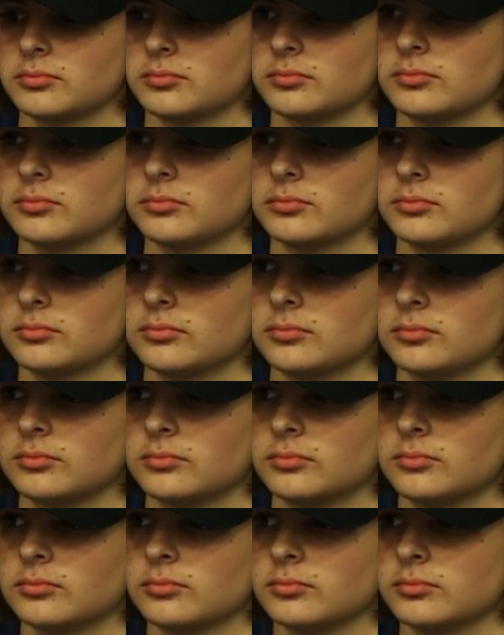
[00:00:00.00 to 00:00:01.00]

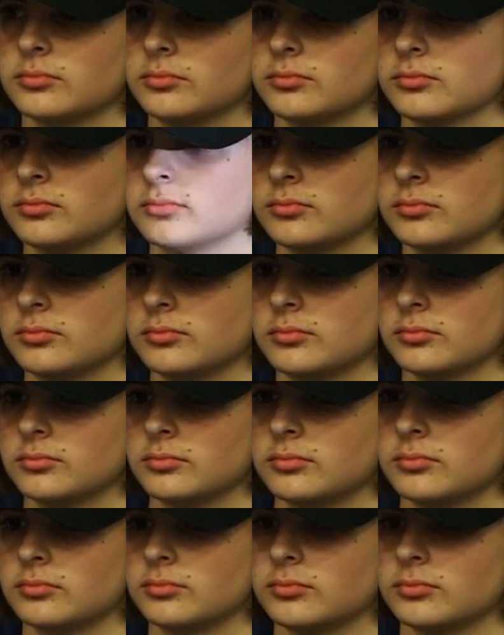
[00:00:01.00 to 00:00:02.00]

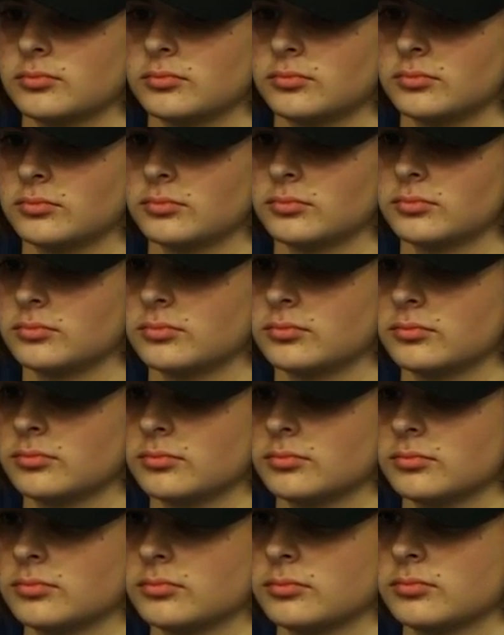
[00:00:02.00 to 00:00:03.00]

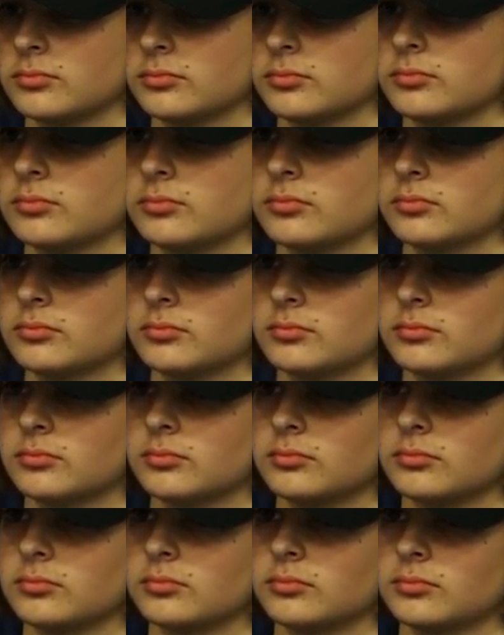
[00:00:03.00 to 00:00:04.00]

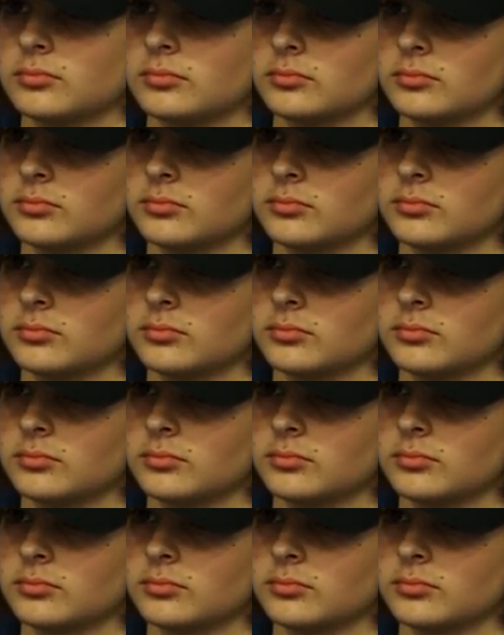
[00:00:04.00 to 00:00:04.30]
The person shown says nothing.